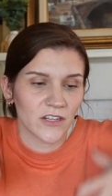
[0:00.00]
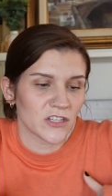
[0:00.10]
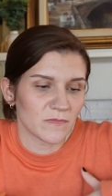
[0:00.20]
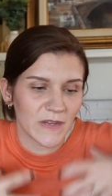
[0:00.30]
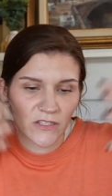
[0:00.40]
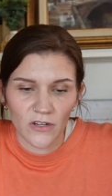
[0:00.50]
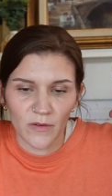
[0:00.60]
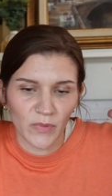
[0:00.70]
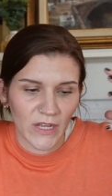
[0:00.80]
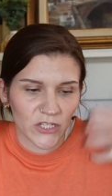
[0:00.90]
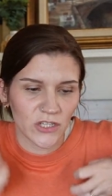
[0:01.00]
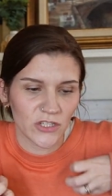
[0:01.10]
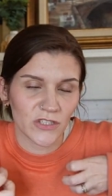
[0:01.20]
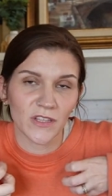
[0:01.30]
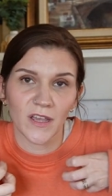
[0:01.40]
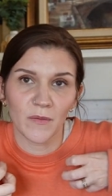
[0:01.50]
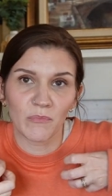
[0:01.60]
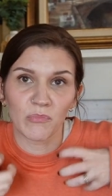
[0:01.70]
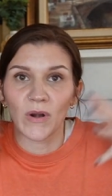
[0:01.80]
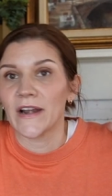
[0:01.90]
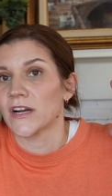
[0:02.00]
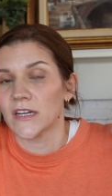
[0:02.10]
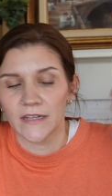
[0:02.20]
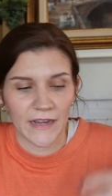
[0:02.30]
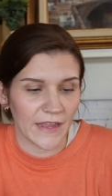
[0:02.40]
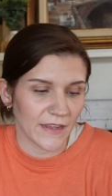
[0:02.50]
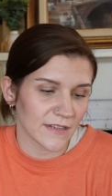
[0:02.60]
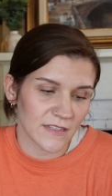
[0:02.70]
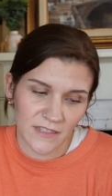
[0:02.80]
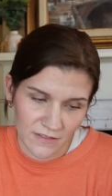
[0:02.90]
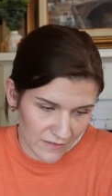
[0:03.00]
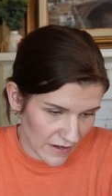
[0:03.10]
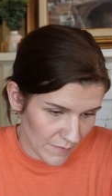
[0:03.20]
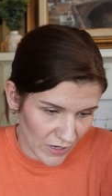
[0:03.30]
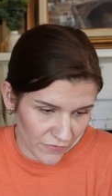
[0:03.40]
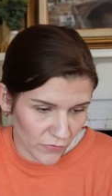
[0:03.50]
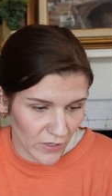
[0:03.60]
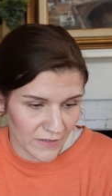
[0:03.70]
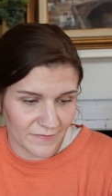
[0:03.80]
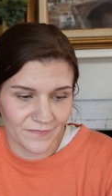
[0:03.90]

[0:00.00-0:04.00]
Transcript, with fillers: It just makes your complexion just look brighter, and I'm here for it.